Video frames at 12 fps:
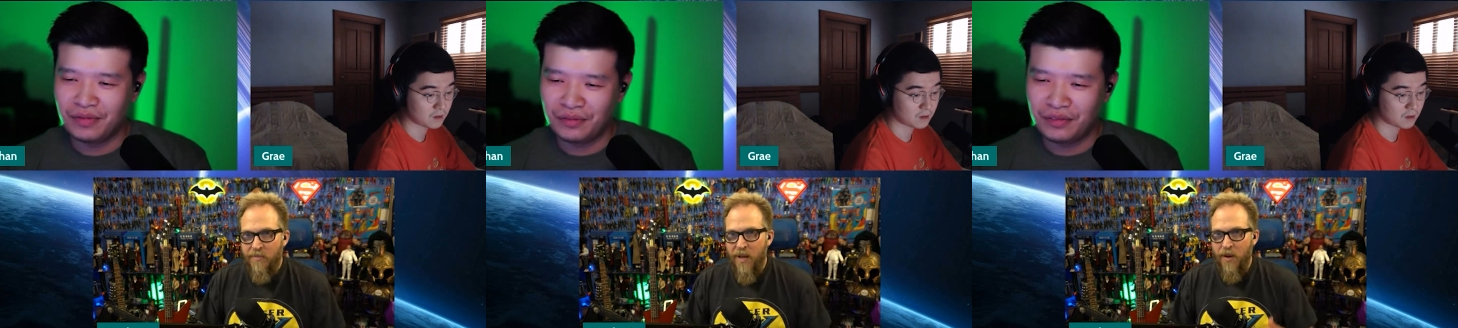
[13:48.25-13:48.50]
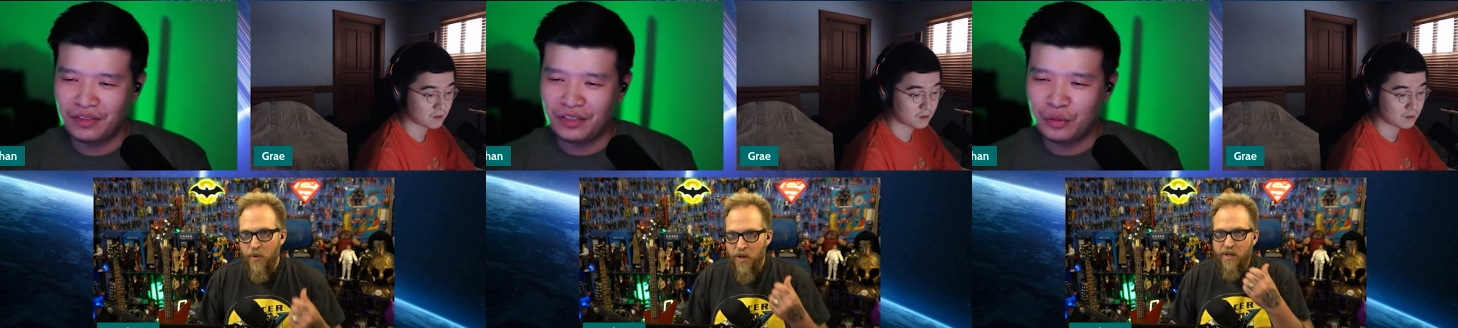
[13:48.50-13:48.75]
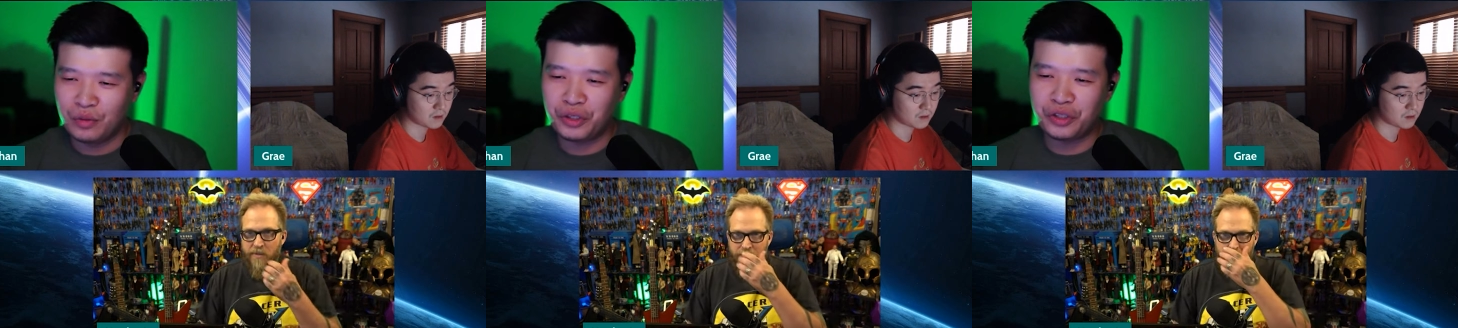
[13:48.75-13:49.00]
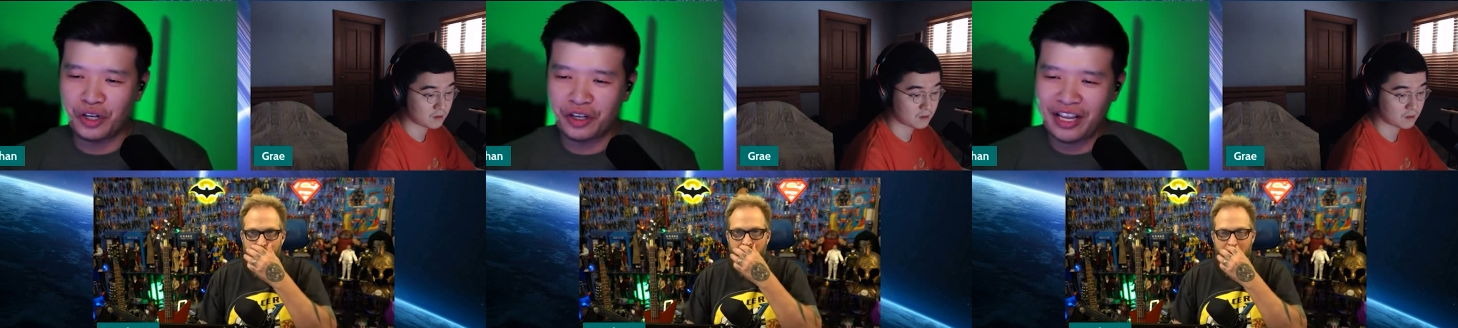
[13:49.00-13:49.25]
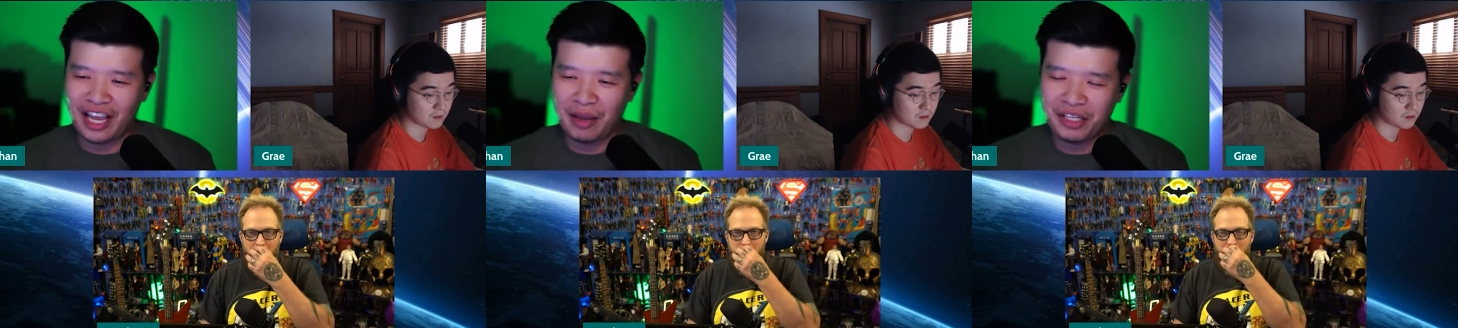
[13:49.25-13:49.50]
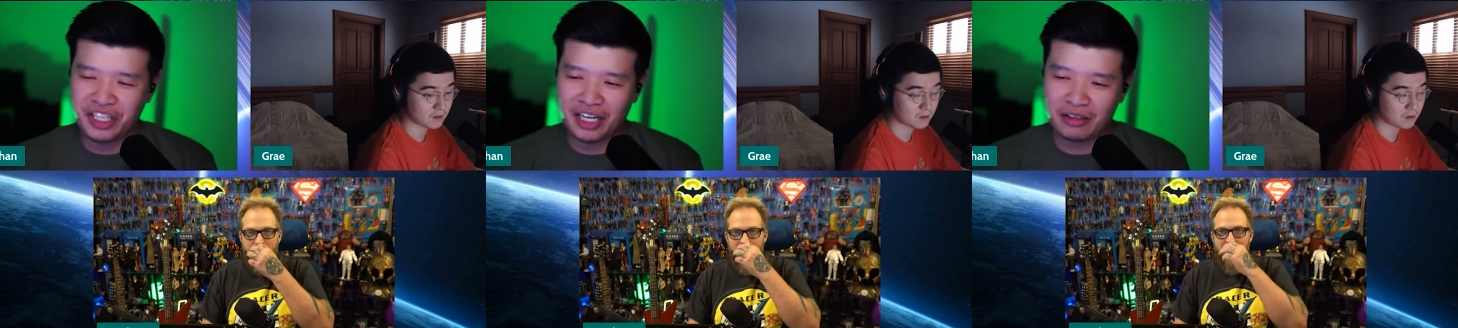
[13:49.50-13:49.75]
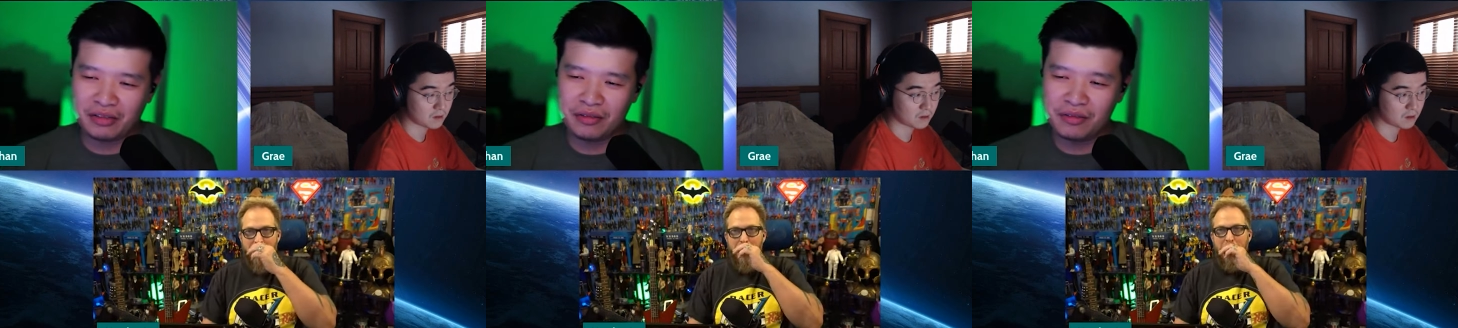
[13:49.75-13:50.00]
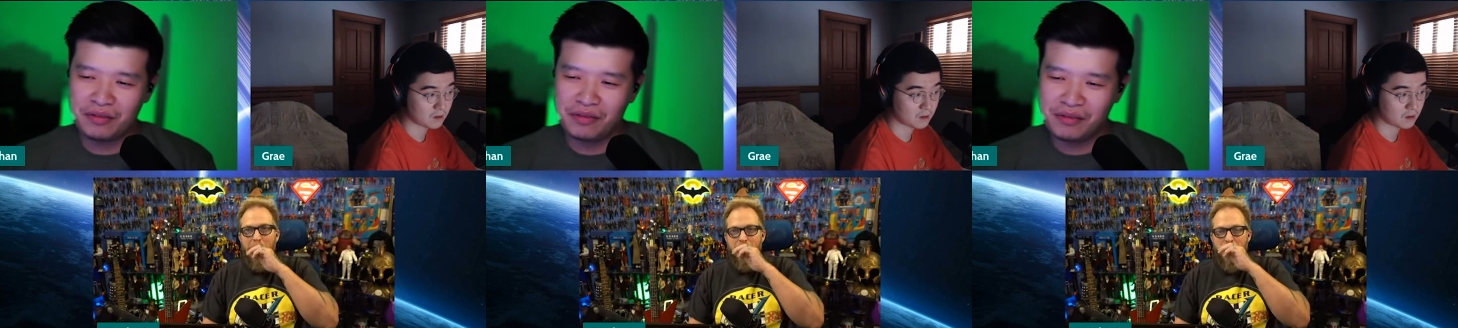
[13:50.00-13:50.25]
Speaker 1: I would. Would you start a it gaming channel? Fun.
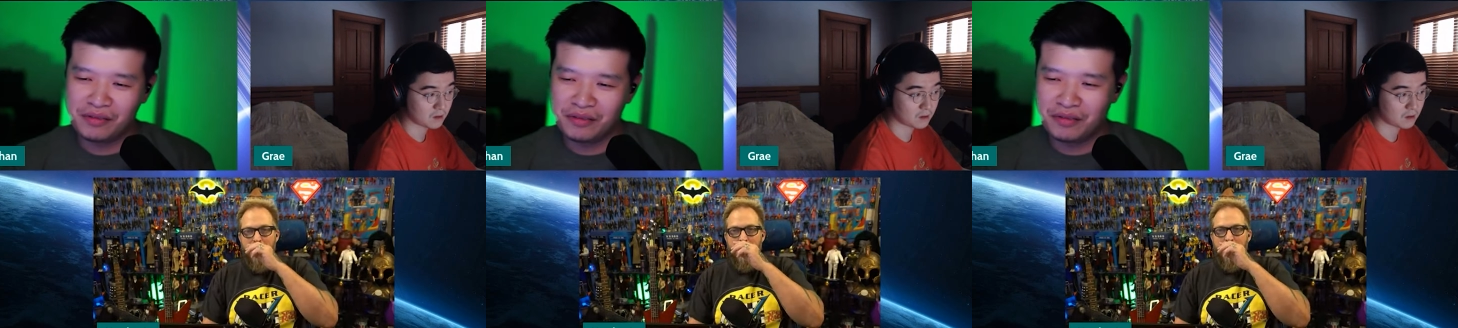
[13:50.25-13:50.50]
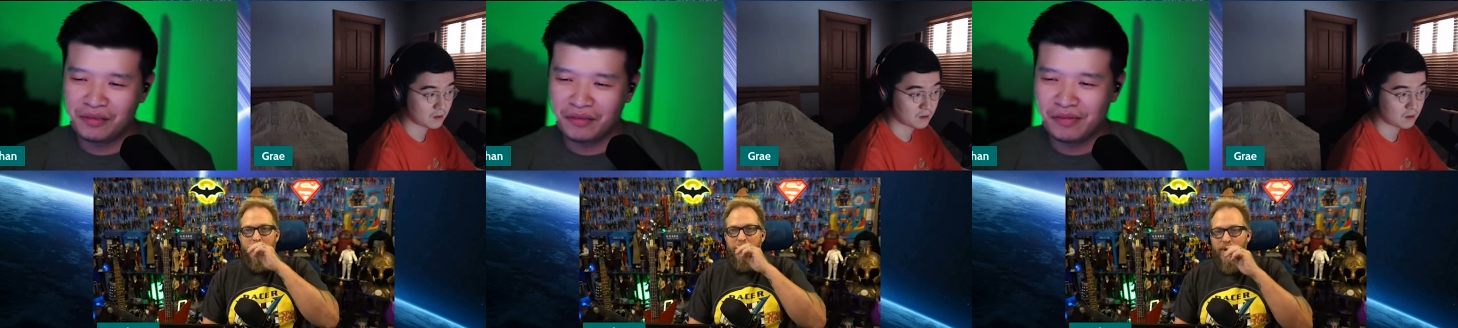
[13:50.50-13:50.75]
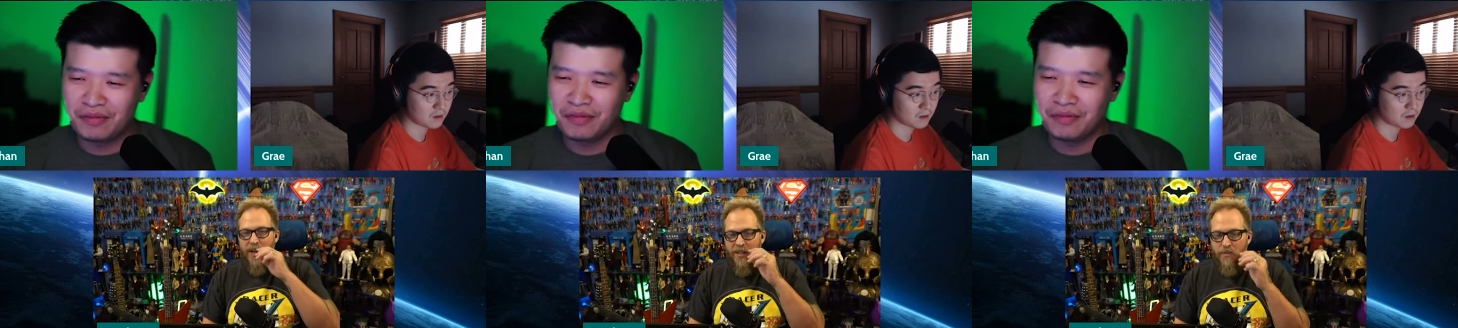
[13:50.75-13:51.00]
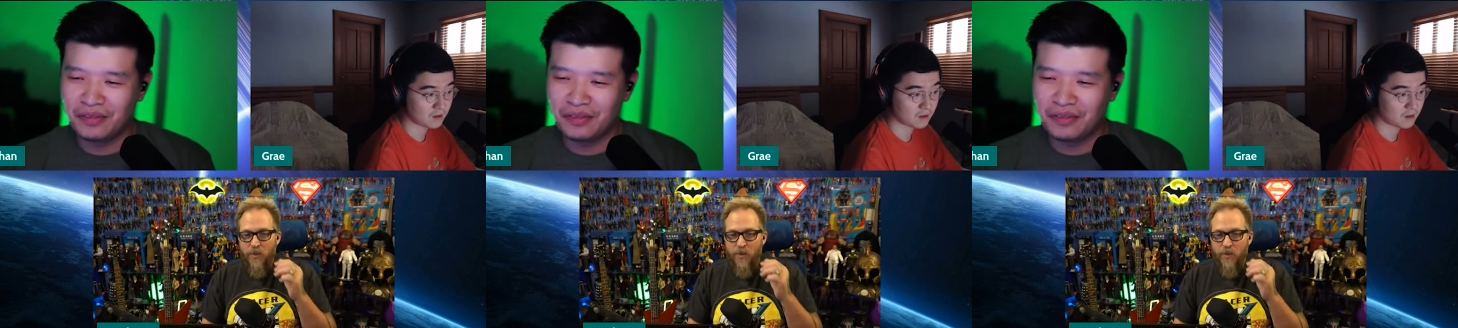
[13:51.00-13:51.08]
Would I?